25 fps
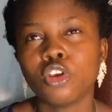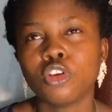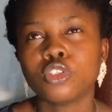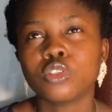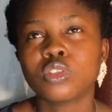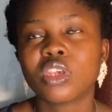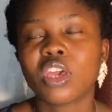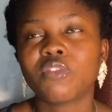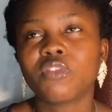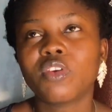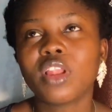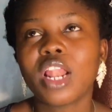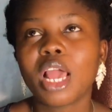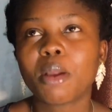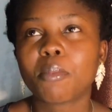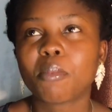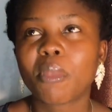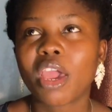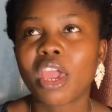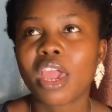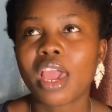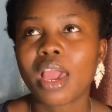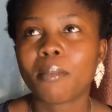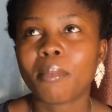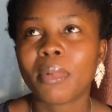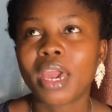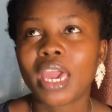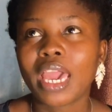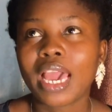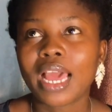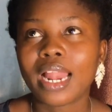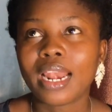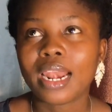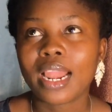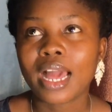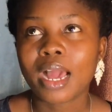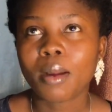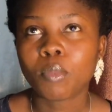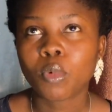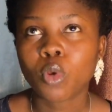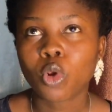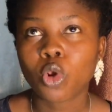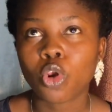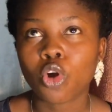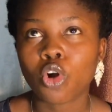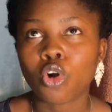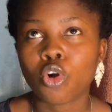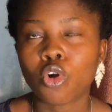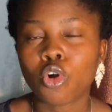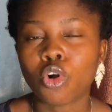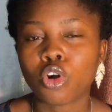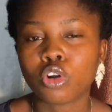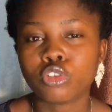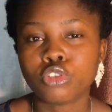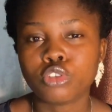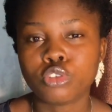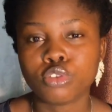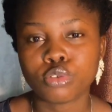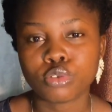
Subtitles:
So I feel like my alarm clock got